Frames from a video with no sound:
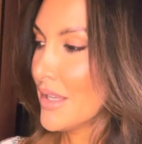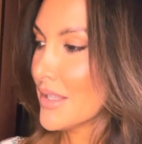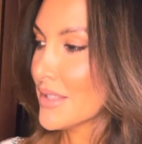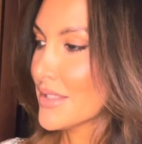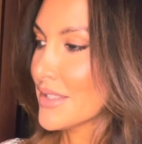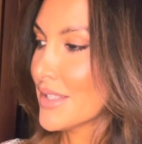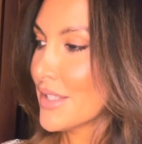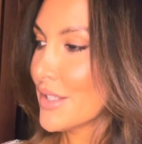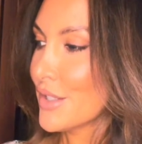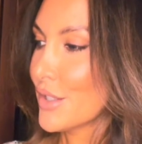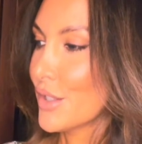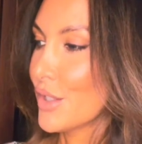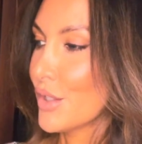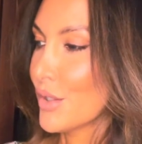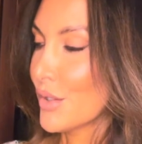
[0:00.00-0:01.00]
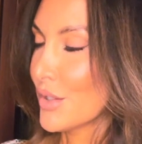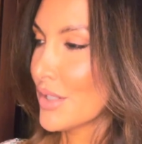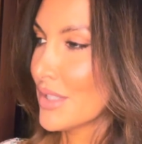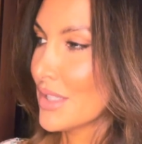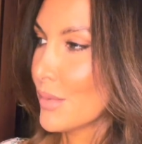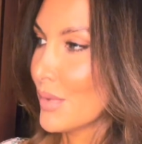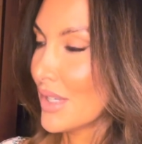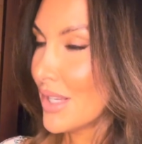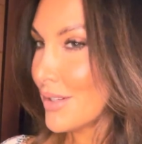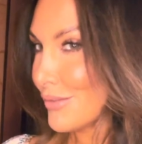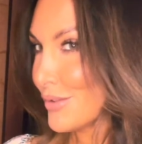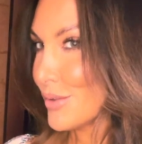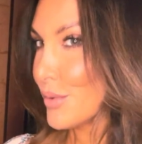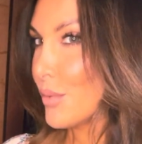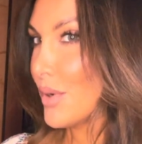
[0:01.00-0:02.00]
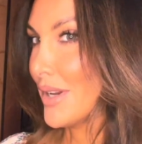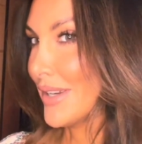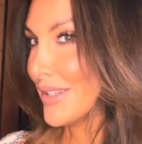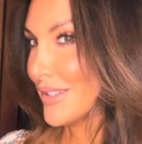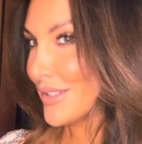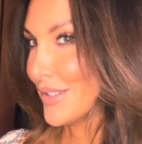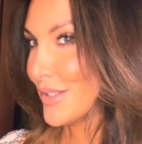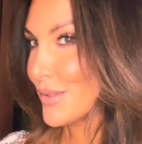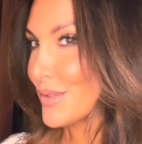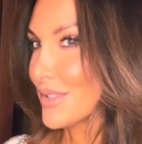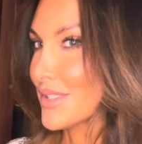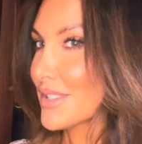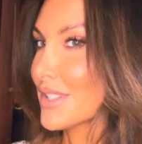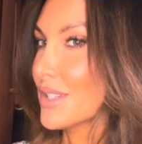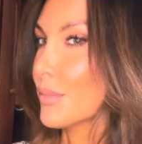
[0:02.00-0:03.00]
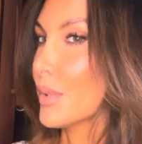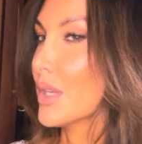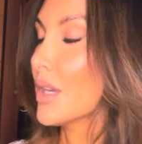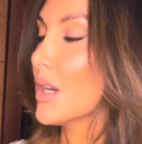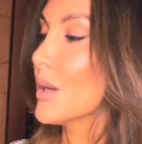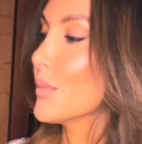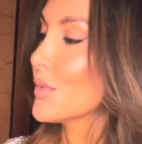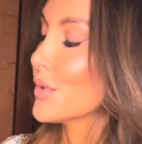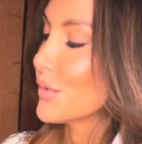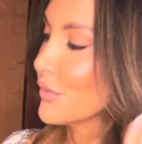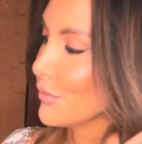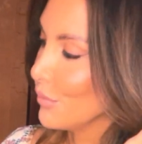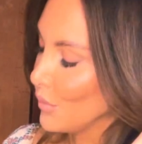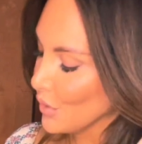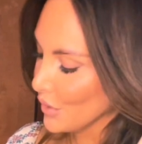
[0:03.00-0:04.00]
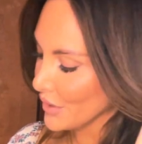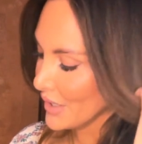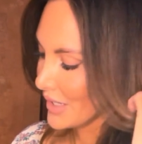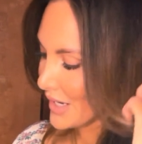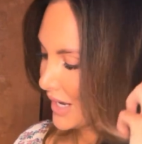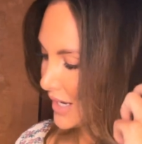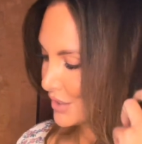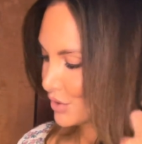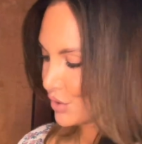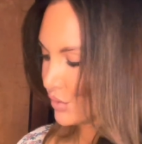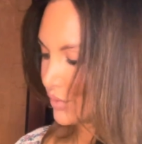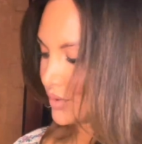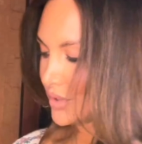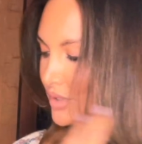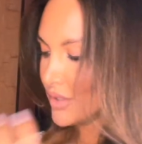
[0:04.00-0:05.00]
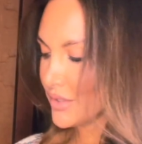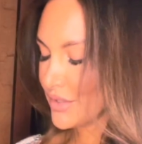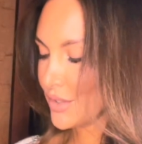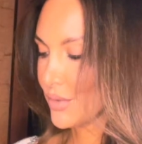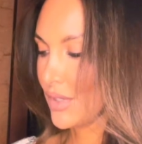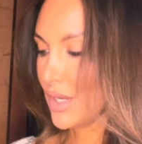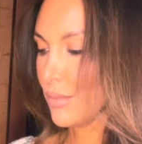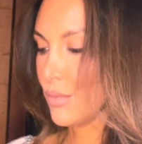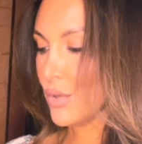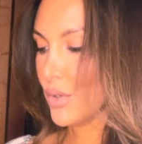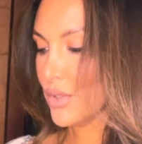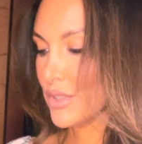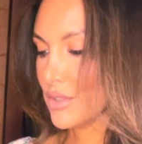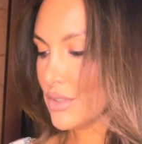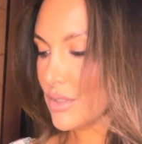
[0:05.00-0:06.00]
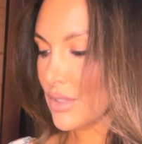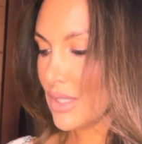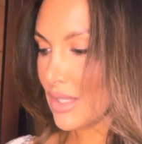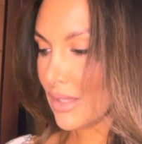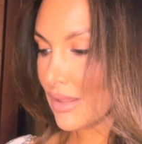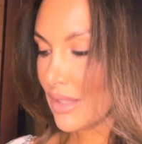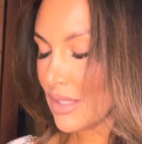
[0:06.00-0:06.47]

It's like a good, after a while, it's just going to become sort of more natural as you get more into like